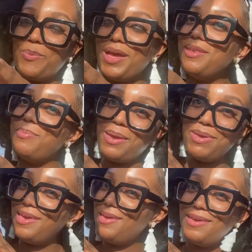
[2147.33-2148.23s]
one,
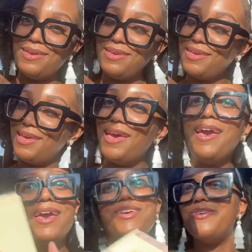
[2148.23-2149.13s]
baby.
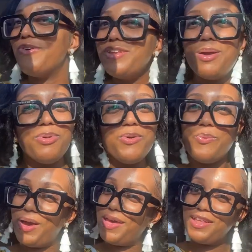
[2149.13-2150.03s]
You're number
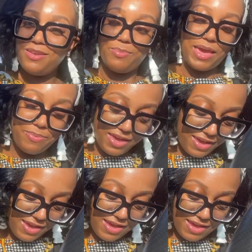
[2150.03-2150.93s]
one, baby.